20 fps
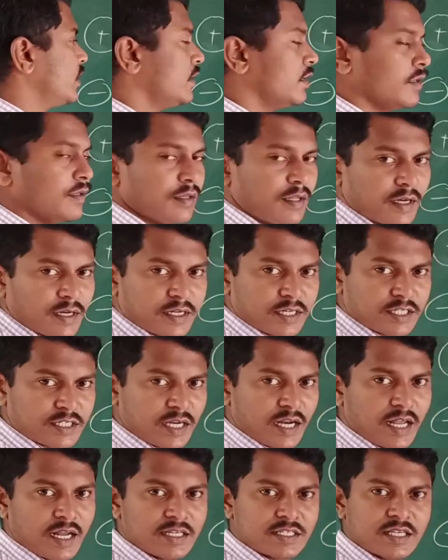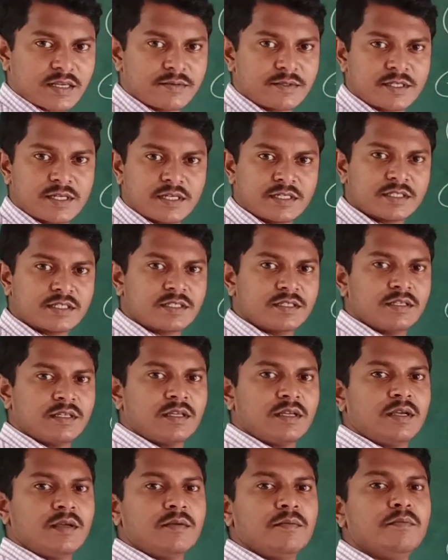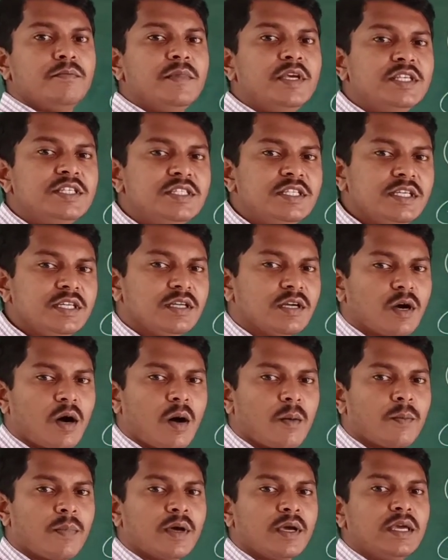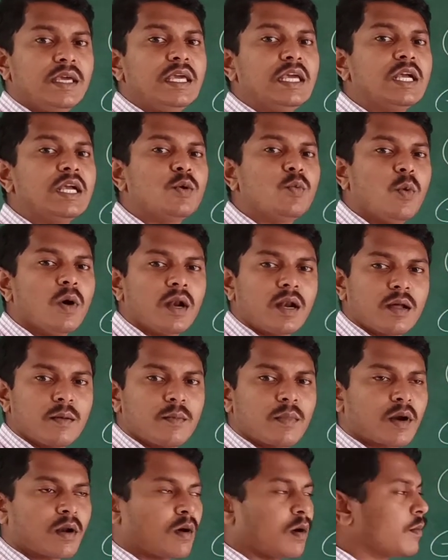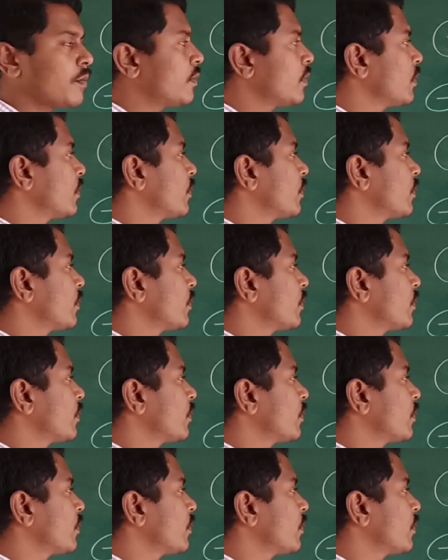in the crystalline substance, missing of equal number of